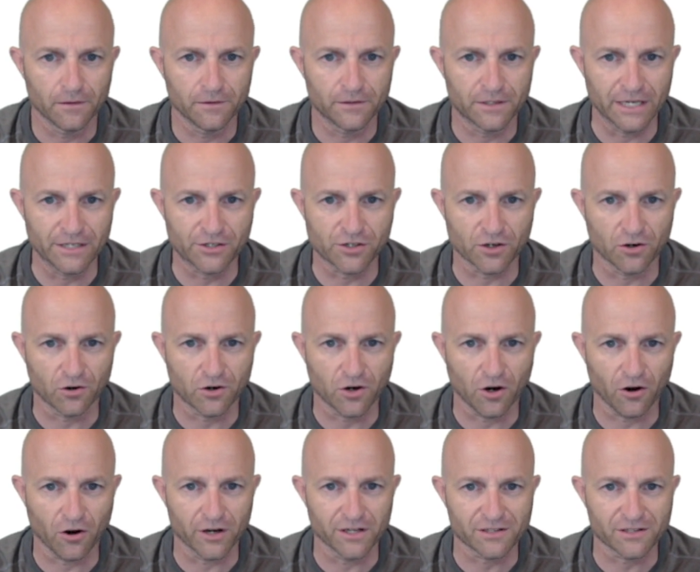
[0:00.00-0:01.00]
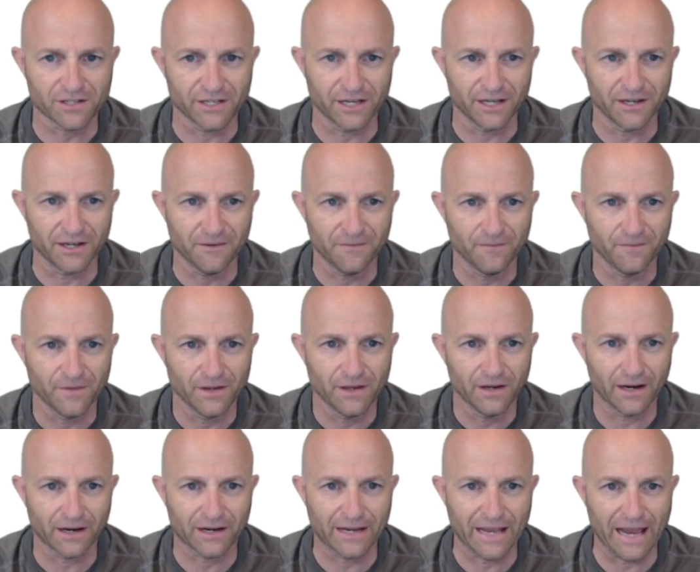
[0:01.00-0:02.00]
digital currency
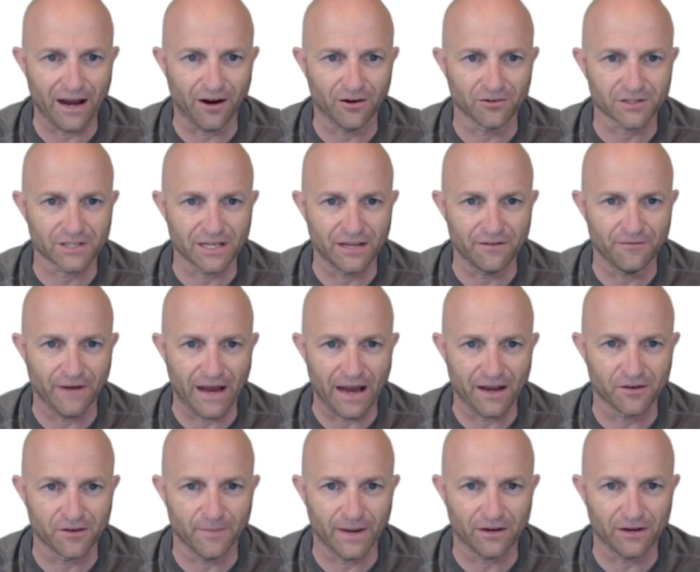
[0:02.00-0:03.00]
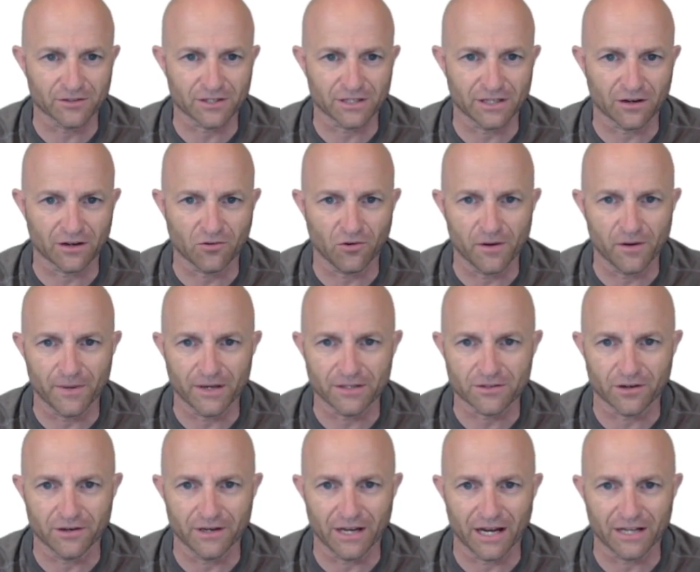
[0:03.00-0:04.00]
accounts and value balances on
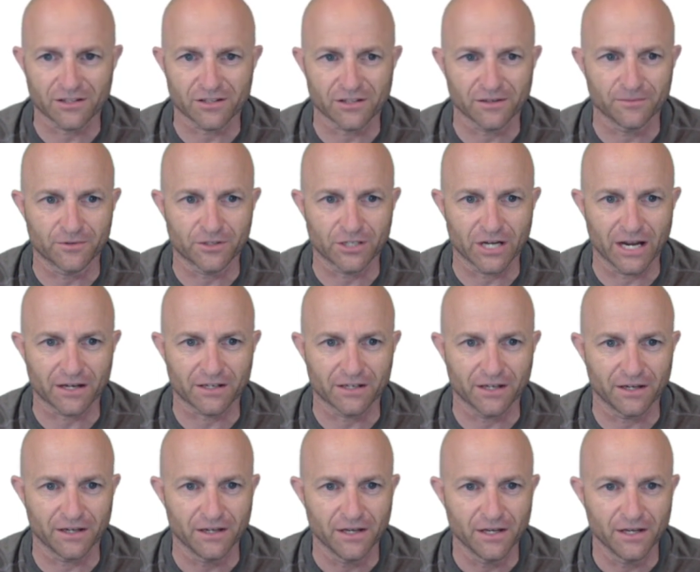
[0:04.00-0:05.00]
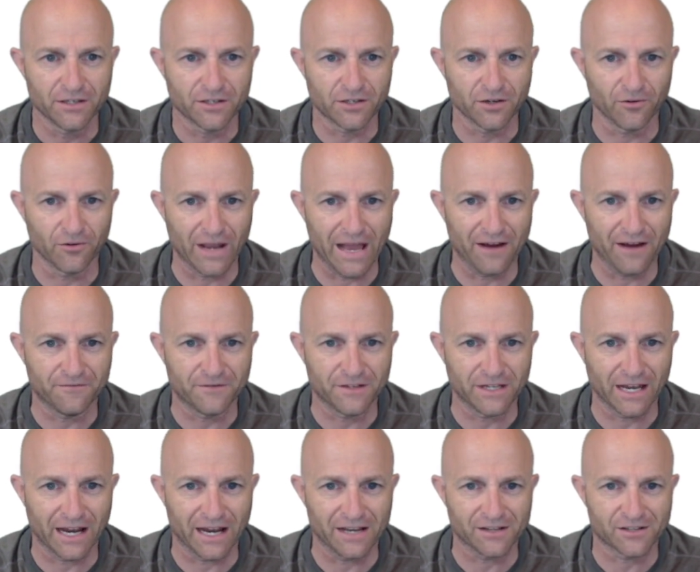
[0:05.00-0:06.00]
Coinbase are not subjected to
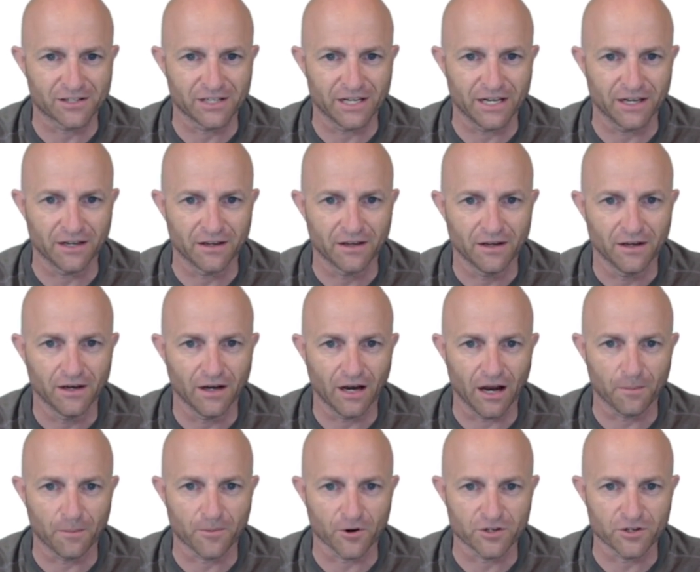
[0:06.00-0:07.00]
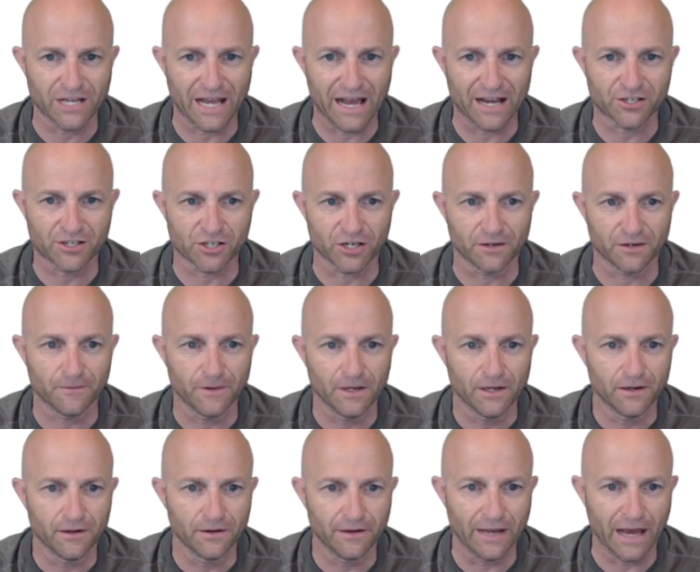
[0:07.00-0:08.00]
FDIC protection.
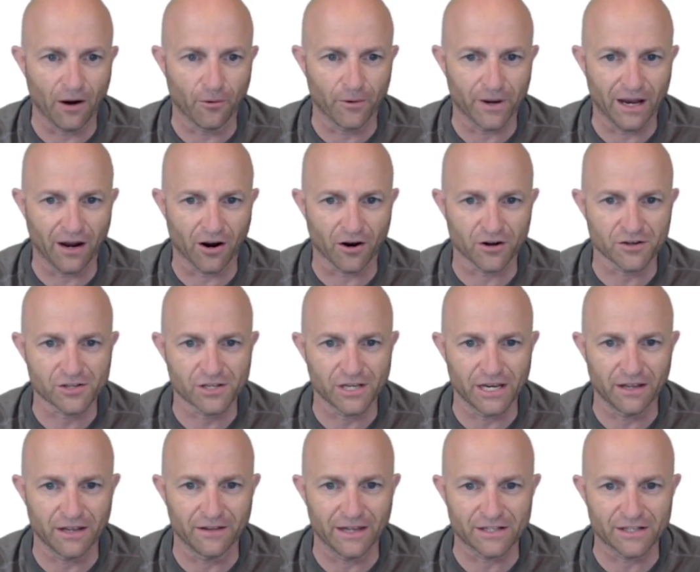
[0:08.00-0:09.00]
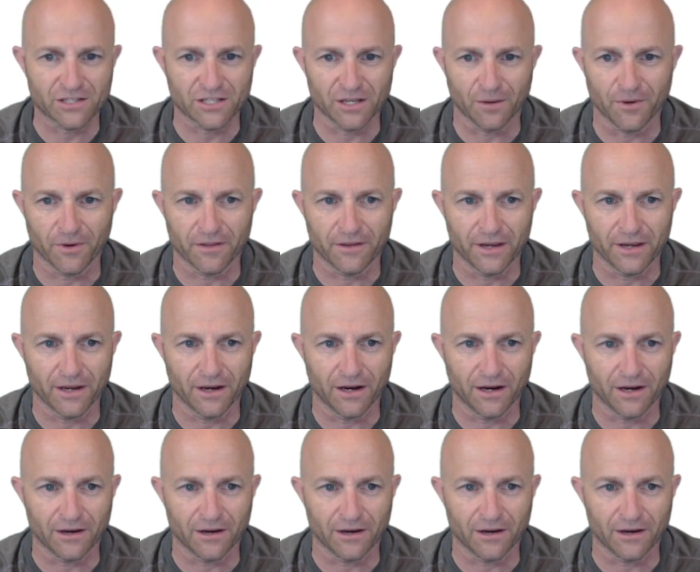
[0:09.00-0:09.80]
Now we are seeing that some of the